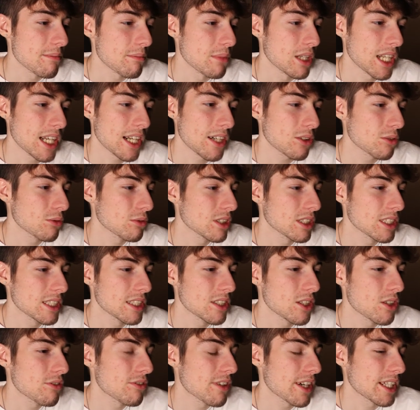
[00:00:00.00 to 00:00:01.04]
but I don't really
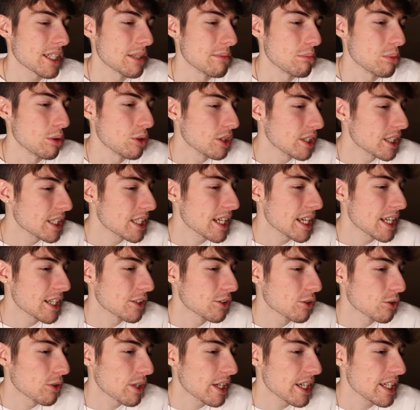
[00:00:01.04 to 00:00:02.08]
know if I can put it in
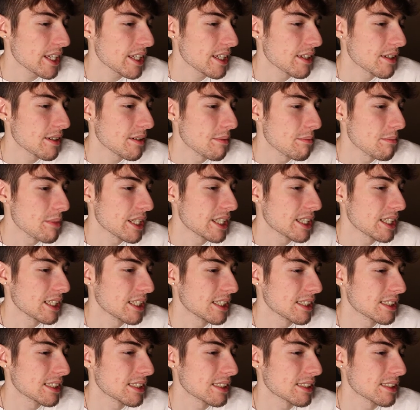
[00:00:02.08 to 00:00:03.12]
great
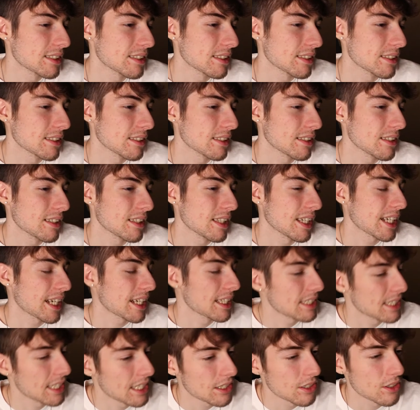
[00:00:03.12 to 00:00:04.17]
because, like I
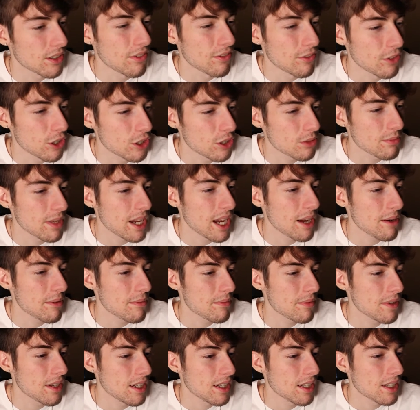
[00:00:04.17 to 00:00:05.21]
said, it's the first
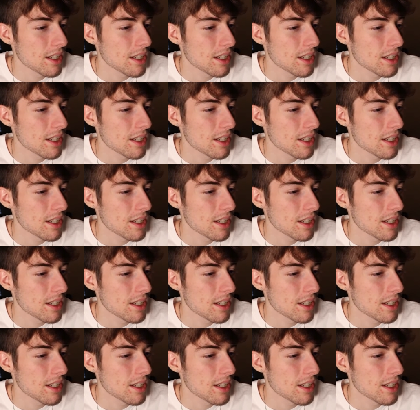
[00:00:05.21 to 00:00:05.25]
map